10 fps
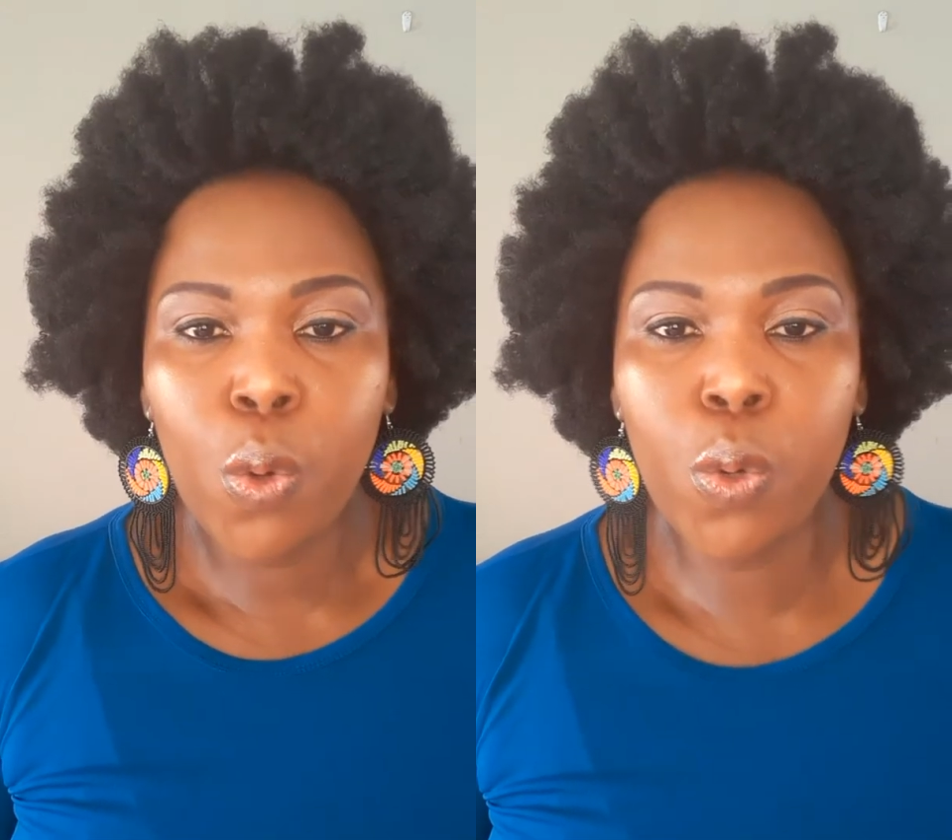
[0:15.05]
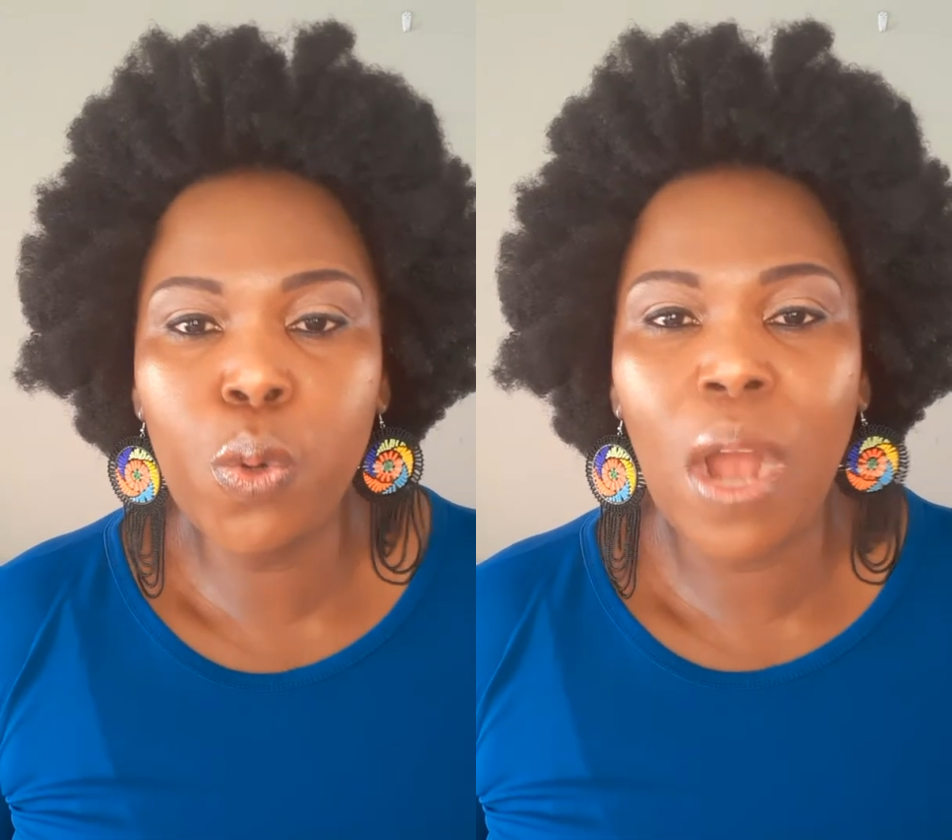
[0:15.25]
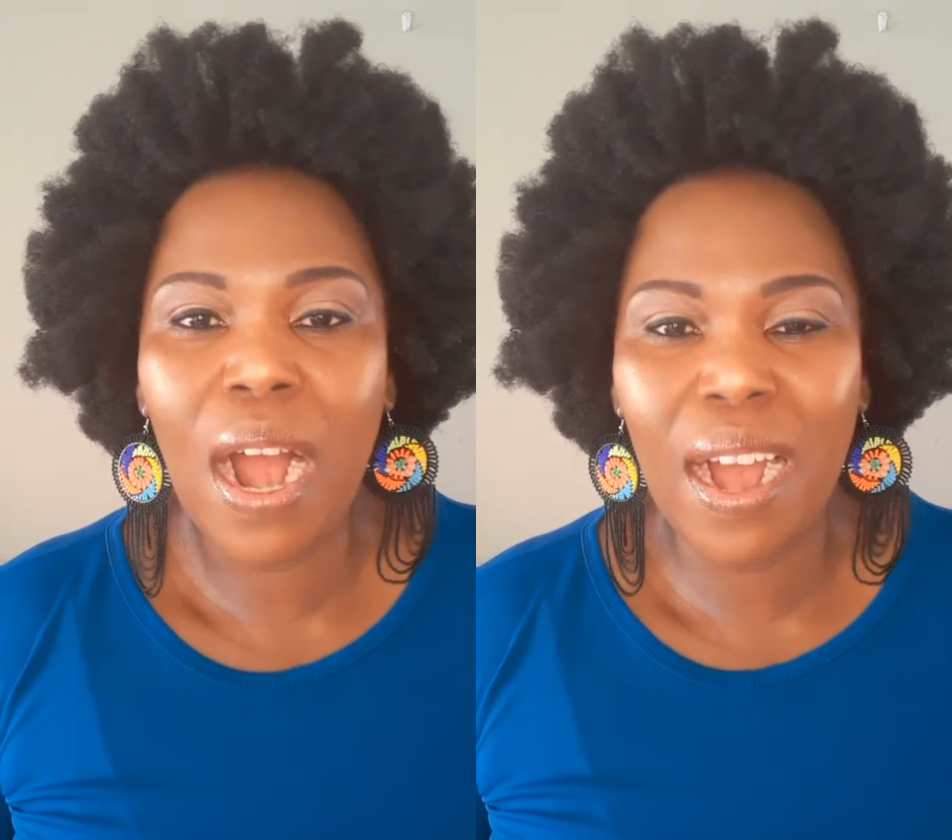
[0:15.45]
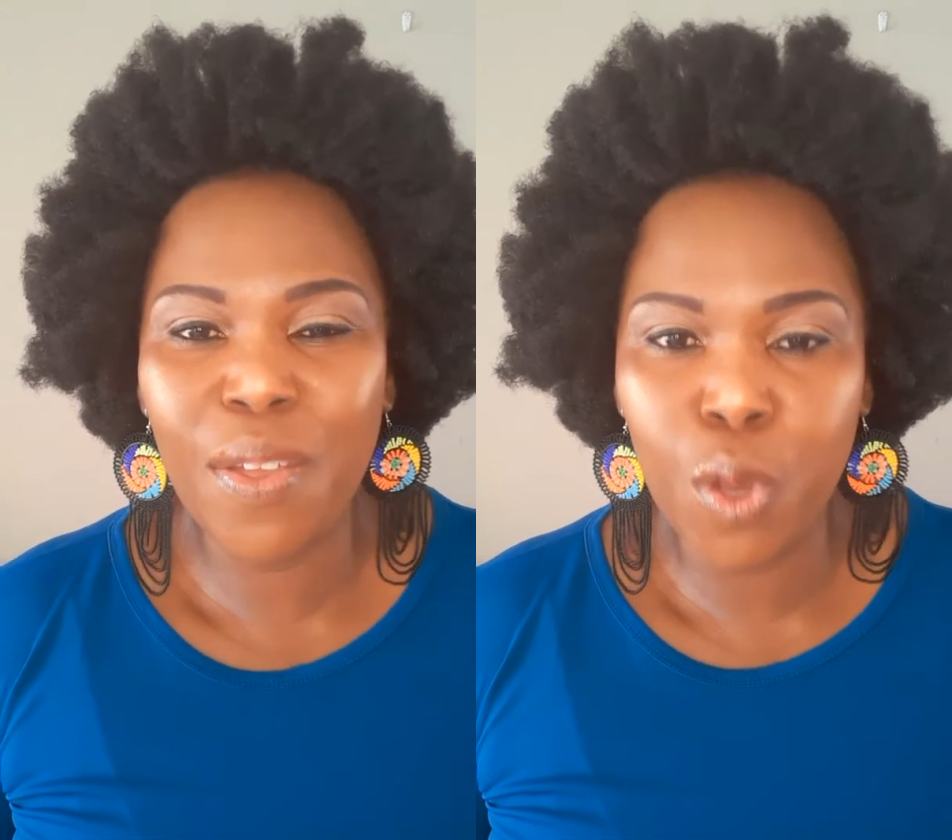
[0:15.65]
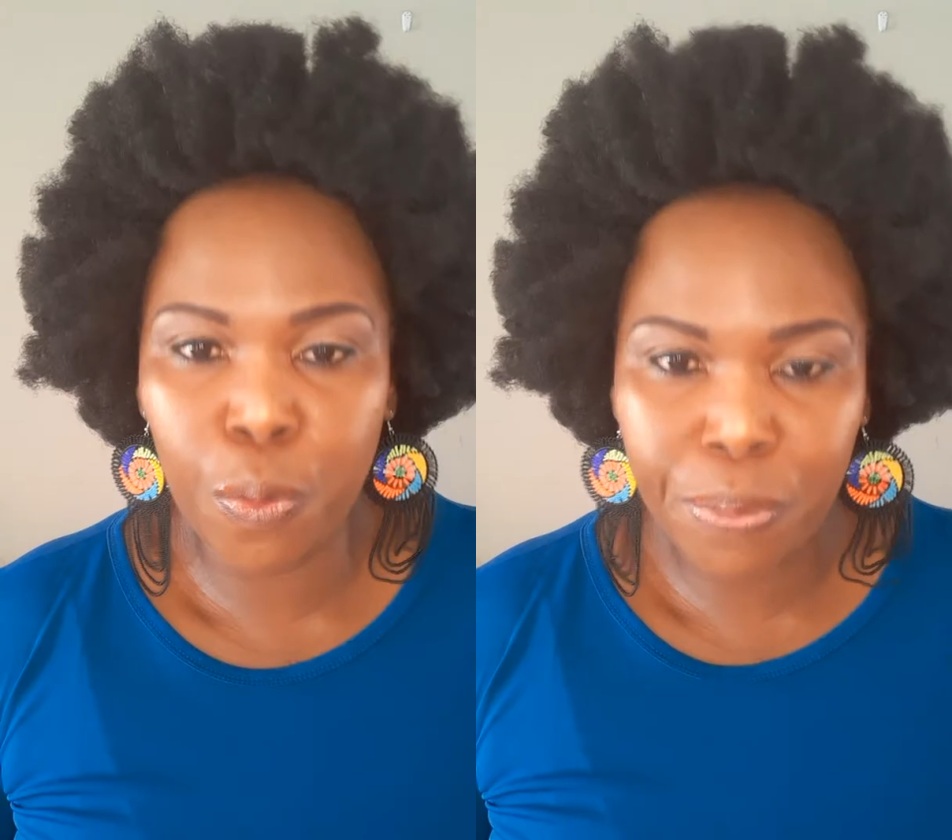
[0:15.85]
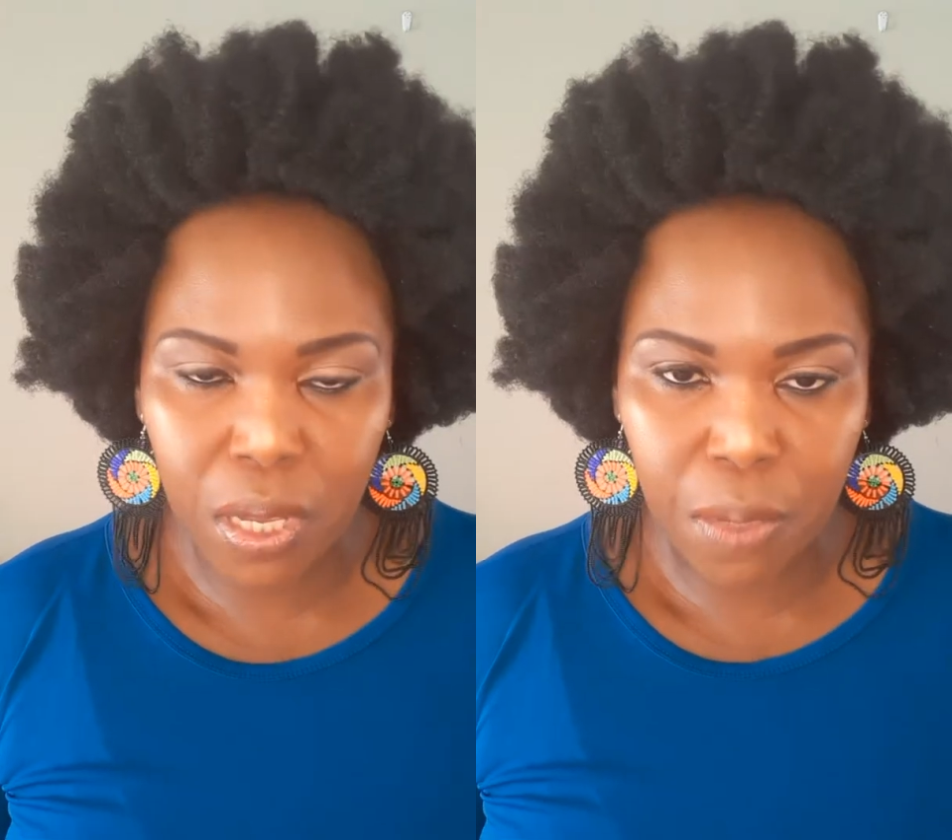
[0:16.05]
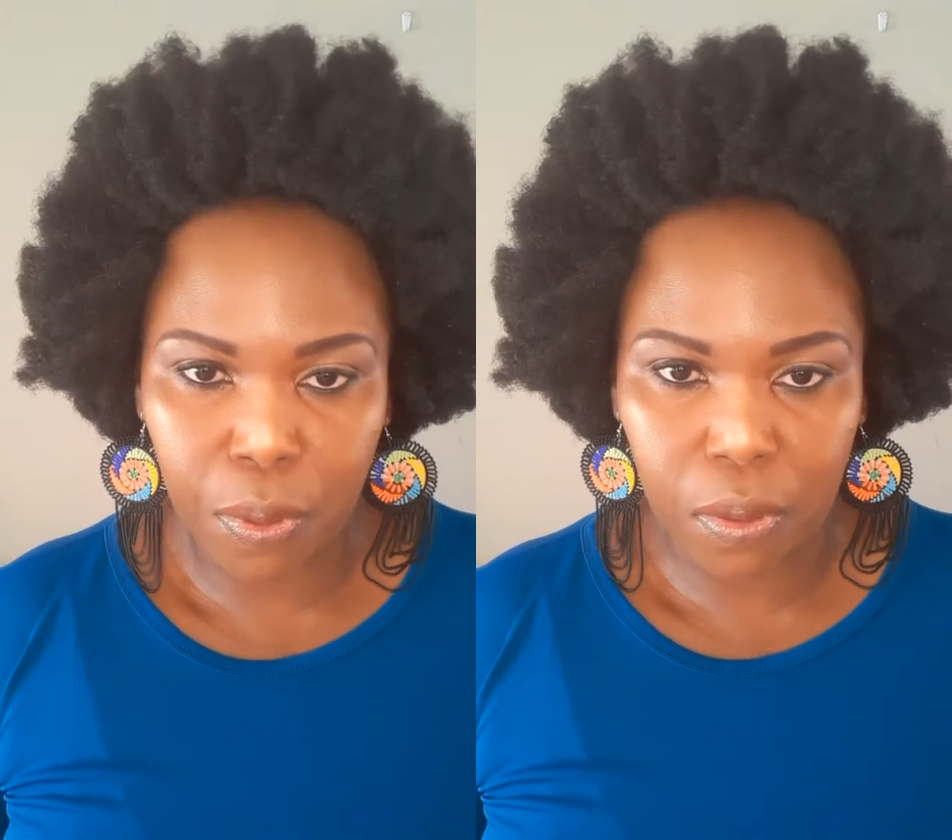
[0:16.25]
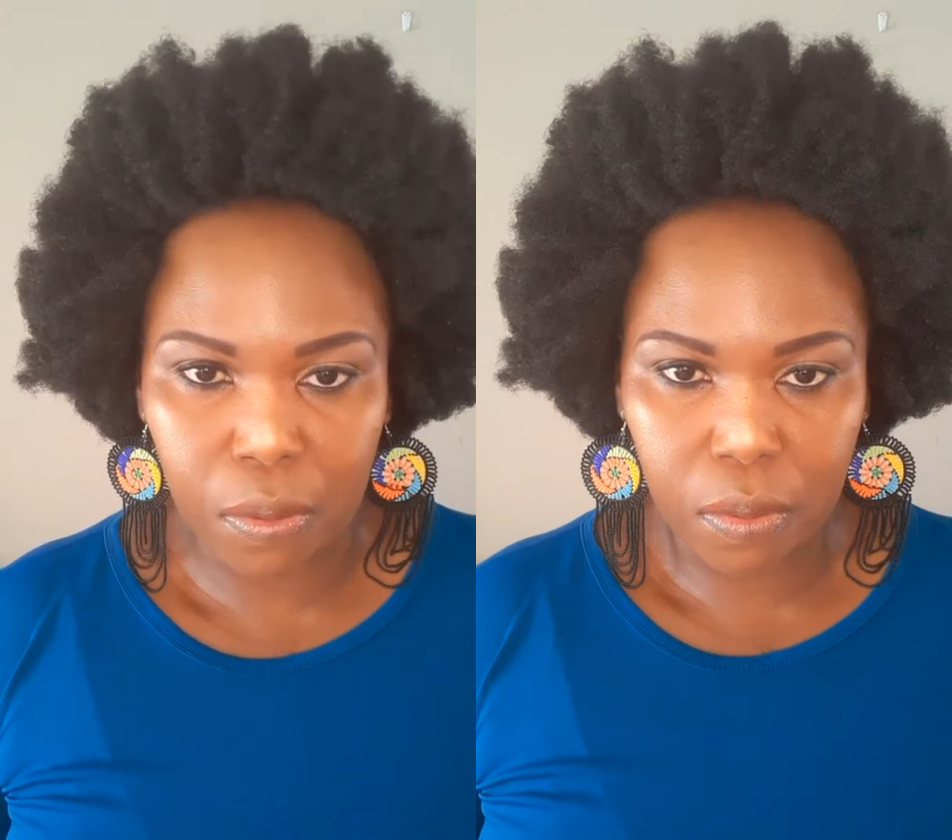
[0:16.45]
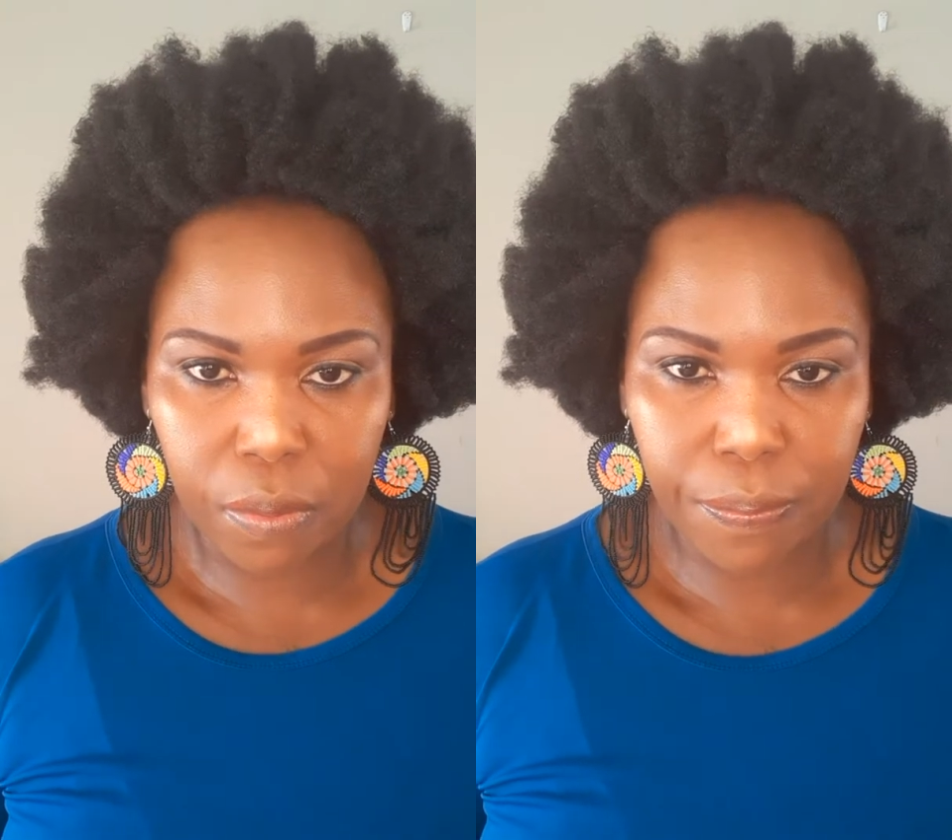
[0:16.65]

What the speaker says: Who are your people?